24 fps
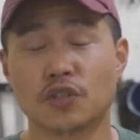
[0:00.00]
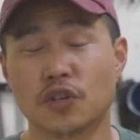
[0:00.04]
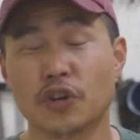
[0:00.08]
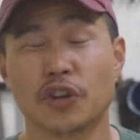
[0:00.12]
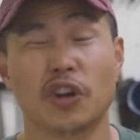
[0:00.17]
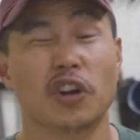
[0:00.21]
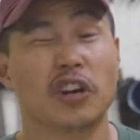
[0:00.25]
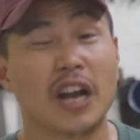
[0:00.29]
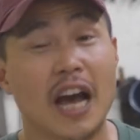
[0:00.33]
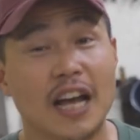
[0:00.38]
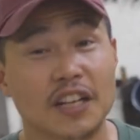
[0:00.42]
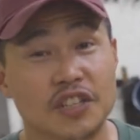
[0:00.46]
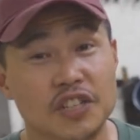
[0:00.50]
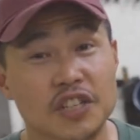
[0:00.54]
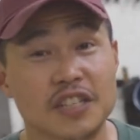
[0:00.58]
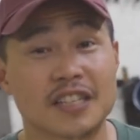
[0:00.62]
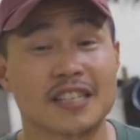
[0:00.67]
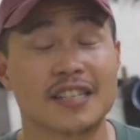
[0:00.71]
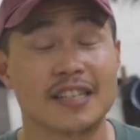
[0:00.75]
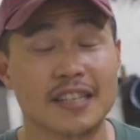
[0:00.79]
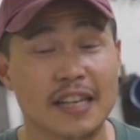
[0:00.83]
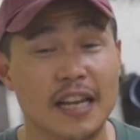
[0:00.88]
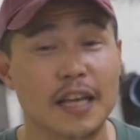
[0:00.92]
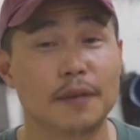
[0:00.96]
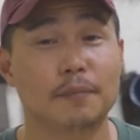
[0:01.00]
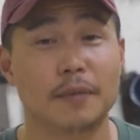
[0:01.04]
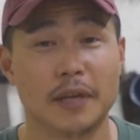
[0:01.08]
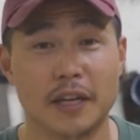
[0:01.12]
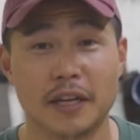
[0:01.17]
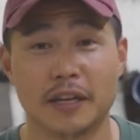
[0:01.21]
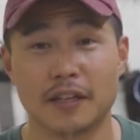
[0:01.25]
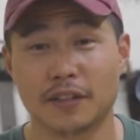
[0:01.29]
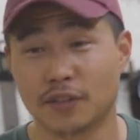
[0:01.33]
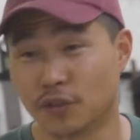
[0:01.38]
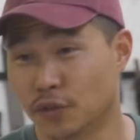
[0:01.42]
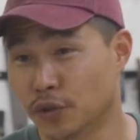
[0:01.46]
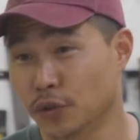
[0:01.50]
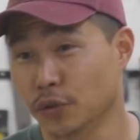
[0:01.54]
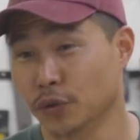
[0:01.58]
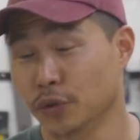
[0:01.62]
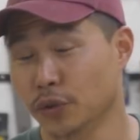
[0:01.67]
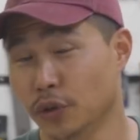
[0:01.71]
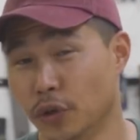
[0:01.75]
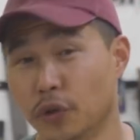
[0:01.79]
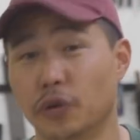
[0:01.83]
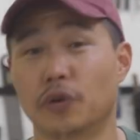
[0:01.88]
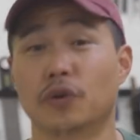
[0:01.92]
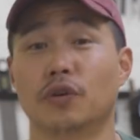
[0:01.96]
So you're not just limited to
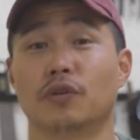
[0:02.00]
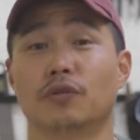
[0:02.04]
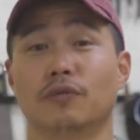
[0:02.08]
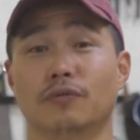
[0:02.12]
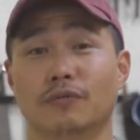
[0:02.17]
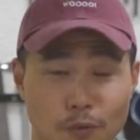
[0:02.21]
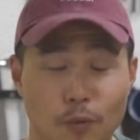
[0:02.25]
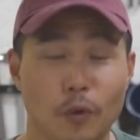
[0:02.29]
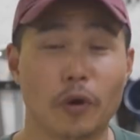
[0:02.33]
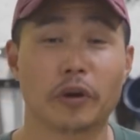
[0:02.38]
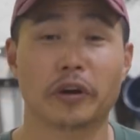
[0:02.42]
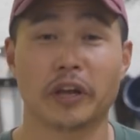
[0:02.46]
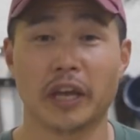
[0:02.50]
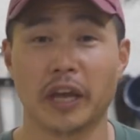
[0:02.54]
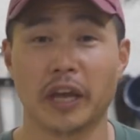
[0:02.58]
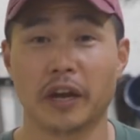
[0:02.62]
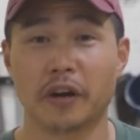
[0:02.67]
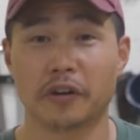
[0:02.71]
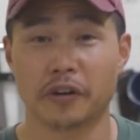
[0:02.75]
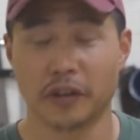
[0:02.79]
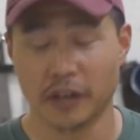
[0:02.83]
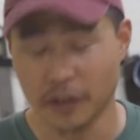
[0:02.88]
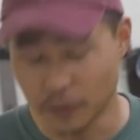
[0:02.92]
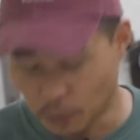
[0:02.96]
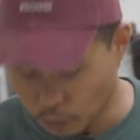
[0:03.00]
your work area,